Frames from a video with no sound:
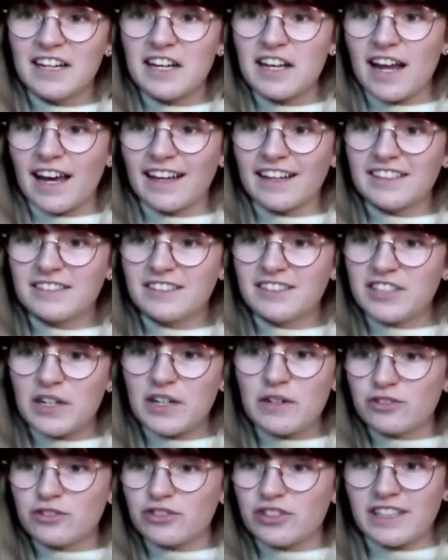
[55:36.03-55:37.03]
like
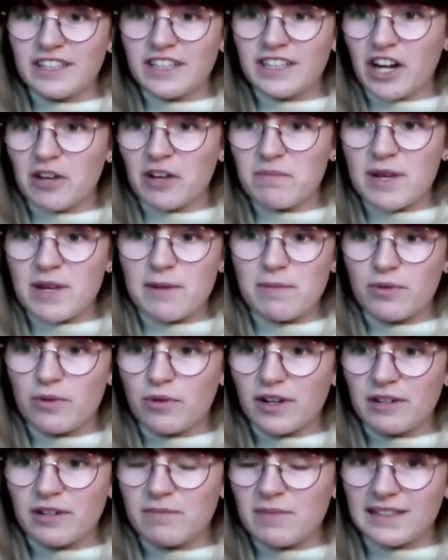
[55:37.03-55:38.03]
children and young people
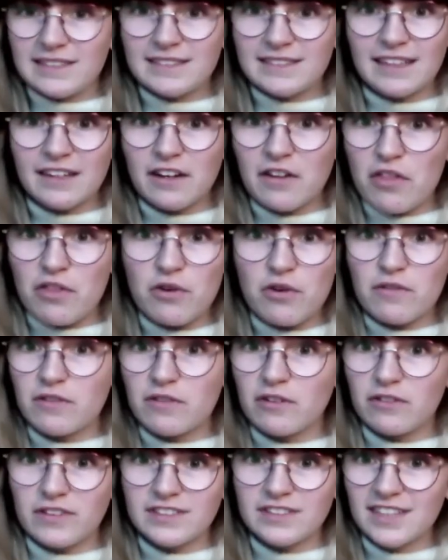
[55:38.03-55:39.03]
can be still and
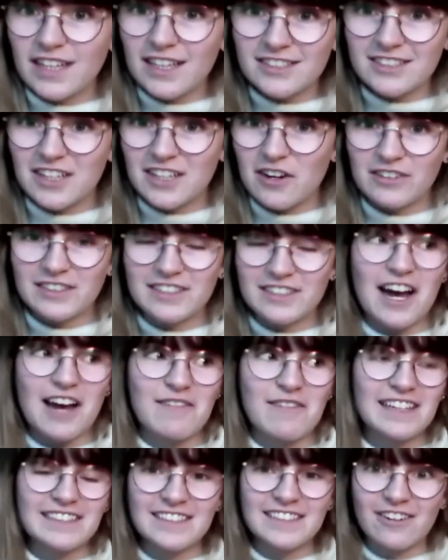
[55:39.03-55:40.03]
thoughtful for such a long time
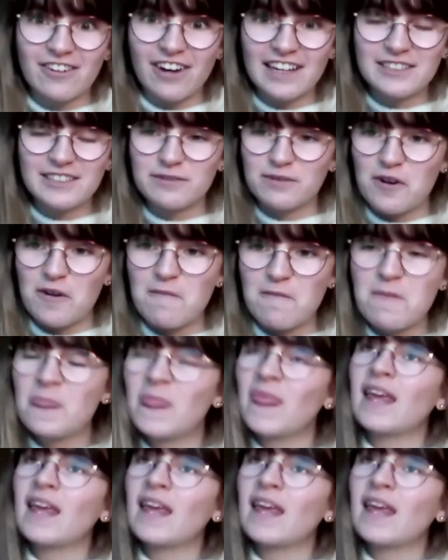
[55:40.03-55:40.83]
and it's incredible